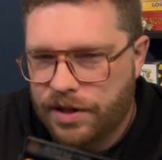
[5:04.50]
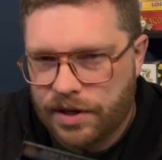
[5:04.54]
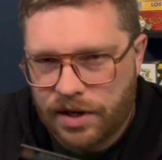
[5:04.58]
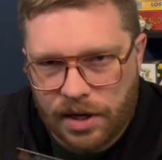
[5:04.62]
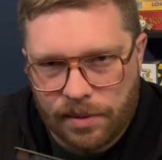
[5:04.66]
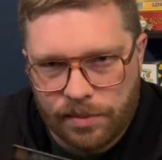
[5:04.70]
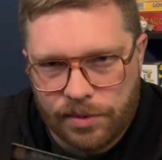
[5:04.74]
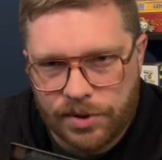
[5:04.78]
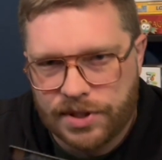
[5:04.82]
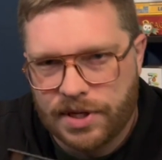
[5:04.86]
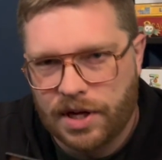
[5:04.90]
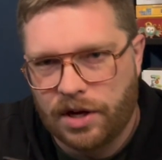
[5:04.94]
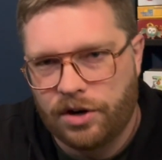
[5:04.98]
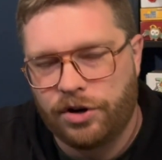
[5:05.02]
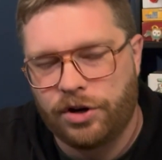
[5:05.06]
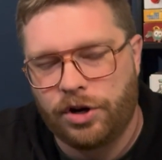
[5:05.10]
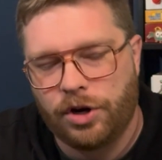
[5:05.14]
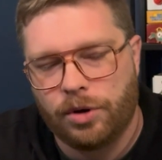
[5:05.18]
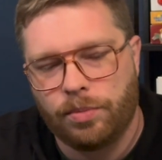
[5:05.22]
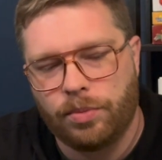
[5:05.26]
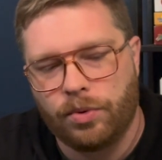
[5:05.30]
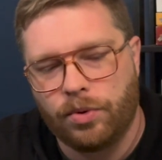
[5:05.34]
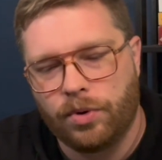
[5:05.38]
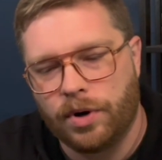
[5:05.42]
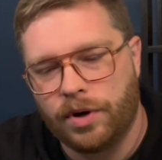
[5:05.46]
the numbers out on
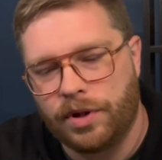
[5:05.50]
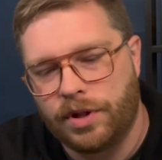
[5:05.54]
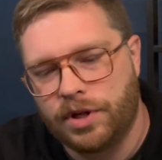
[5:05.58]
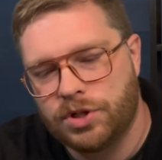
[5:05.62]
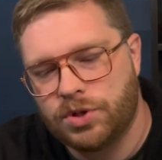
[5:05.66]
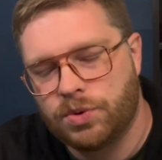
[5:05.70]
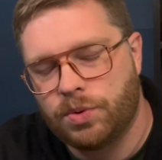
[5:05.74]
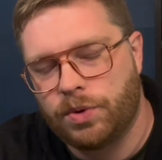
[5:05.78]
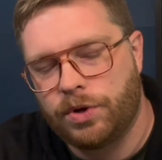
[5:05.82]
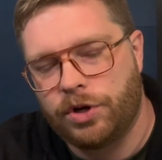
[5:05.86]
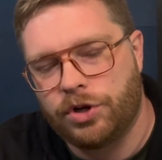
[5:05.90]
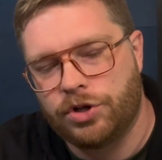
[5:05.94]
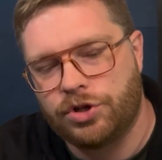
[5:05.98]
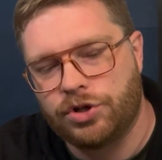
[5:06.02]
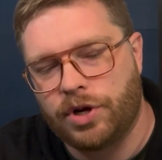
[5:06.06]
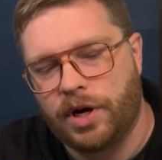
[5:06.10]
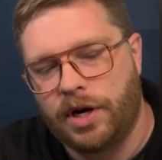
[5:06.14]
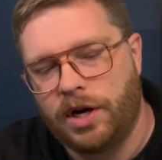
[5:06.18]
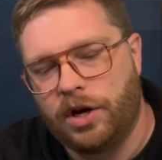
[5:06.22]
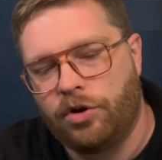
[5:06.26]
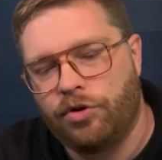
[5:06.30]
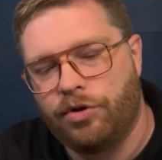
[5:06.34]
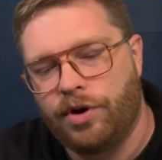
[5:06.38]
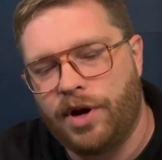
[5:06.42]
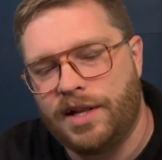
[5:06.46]
your board. This one you're trying
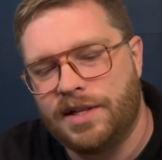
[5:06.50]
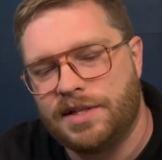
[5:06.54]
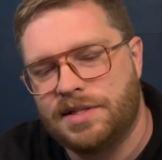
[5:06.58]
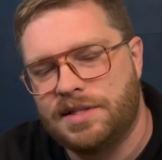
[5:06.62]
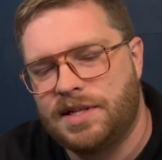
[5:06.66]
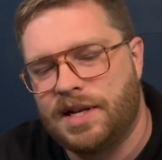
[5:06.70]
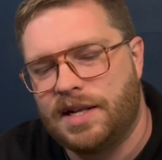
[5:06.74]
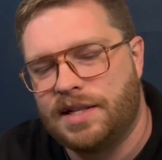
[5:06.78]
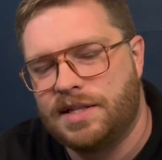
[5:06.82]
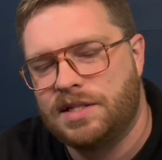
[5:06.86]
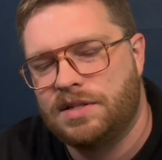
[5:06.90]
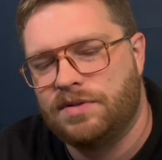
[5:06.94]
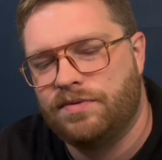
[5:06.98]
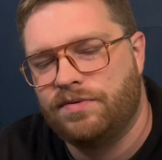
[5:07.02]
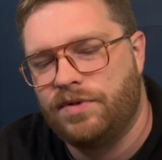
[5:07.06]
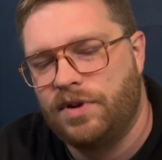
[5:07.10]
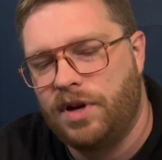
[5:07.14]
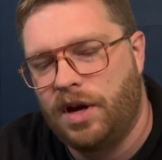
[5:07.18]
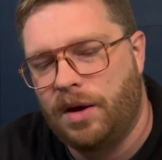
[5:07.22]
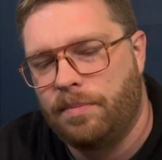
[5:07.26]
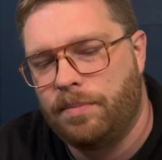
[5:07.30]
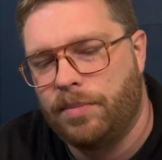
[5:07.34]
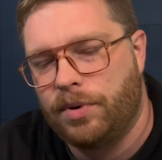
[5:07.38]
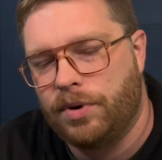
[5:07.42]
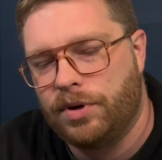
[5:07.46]
to create sets of
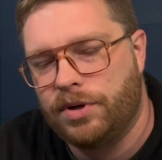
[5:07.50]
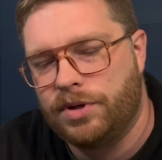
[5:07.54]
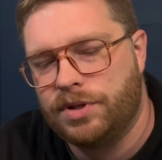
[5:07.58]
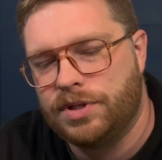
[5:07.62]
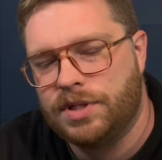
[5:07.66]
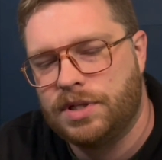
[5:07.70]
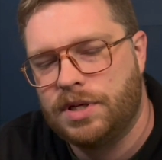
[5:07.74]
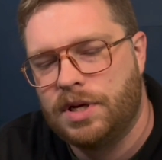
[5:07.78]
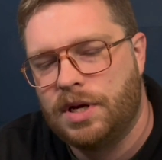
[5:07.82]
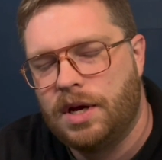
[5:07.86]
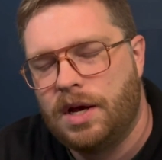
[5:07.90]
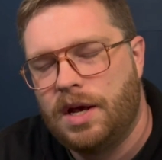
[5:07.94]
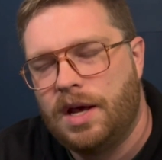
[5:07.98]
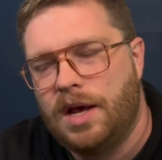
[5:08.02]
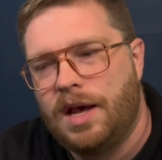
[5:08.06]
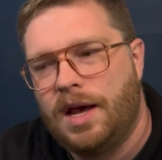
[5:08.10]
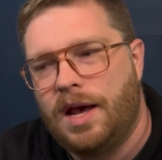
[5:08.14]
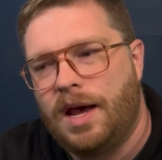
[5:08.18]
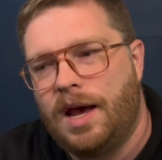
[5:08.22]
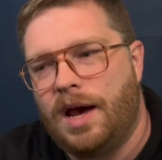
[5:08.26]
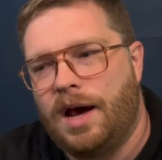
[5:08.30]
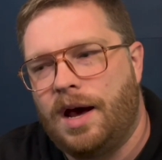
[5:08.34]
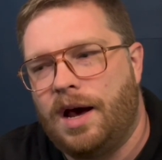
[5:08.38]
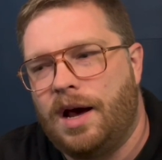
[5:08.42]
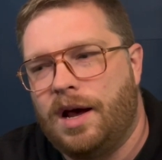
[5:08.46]
numbers,
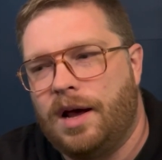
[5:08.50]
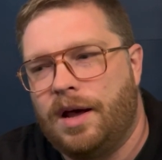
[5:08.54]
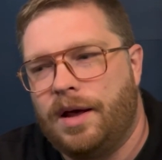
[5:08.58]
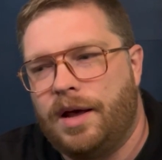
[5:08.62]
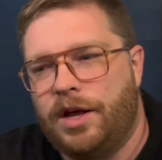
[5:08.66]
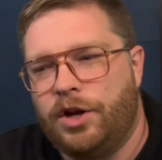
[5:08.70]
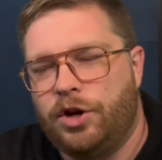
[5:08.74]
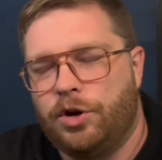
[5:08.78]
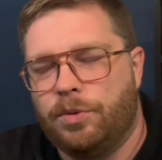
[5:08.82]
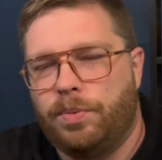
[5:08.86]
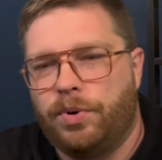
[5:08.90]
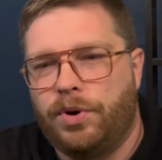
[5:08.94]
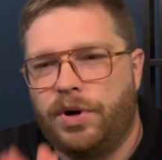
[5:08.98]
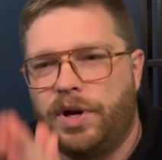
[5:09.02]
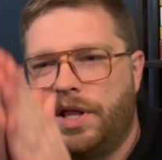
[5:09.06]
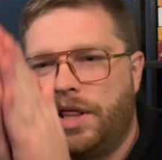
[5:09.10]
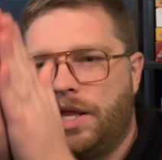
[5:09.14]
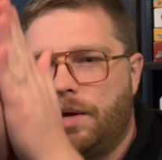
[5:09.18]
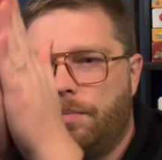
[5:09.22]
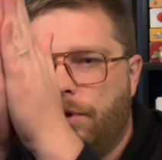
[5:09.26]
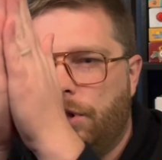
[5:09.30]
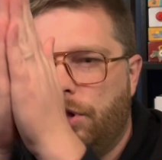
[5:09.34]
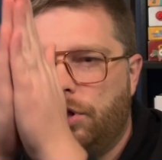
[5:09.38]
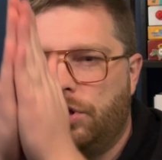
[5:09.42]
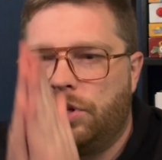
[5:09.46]
and you're putting
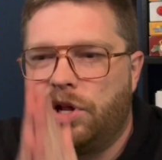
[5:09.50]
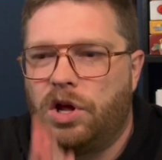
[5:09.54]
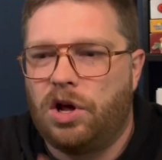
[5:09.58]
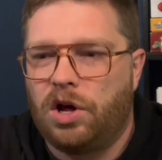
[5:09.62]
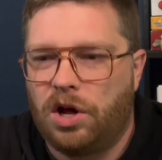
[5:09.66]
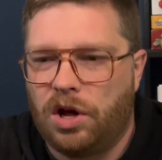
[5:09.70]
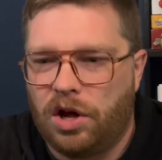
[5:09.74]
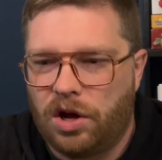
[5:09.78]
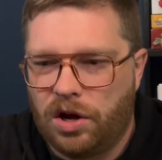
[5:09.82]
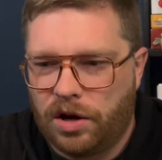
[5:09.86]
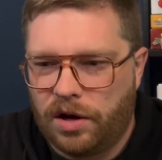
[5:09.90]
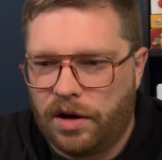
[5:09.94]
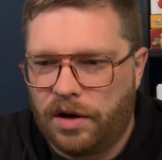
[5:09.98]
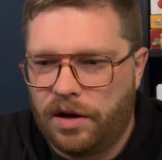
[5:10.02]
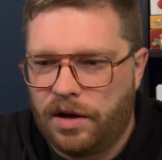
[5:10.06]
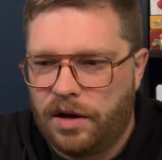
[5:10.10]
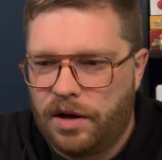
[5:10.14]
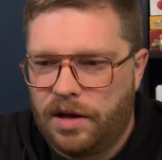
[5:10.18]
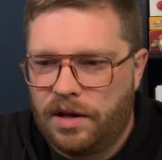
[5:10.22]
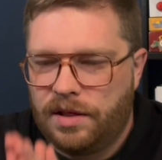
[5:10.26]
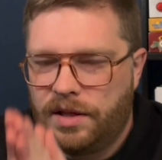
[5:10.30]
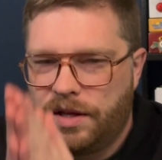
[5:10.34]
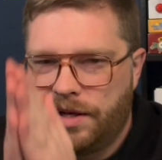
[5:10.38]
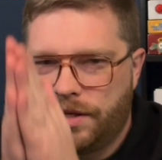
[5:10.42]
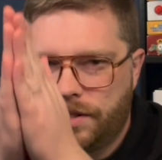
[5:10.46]
them along
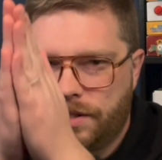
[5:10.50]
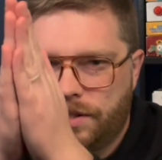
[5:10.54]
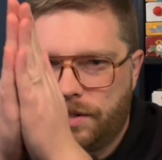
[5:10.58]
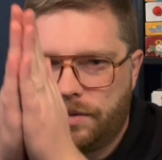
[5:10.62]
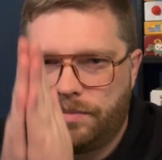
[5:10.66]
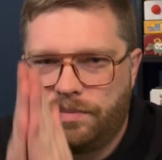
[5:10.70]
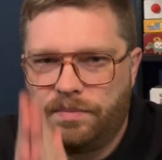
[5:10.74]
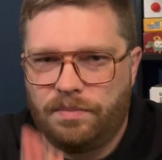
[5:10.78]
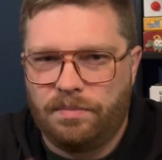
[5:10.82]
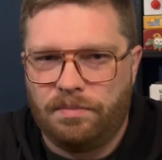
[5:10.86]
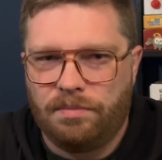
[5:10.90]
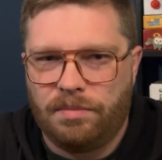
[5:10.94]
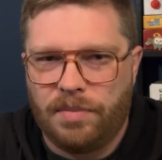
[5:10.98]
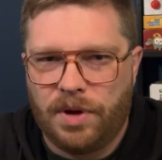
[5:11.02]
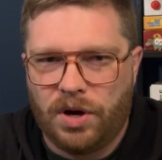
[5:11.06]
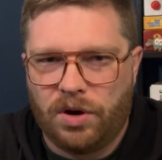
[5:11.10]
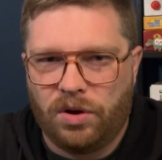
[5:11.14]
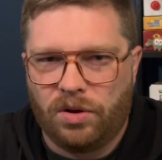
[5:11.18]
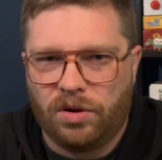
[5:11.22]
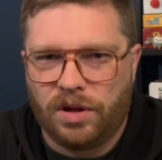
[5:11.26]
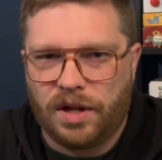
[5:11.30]
this middle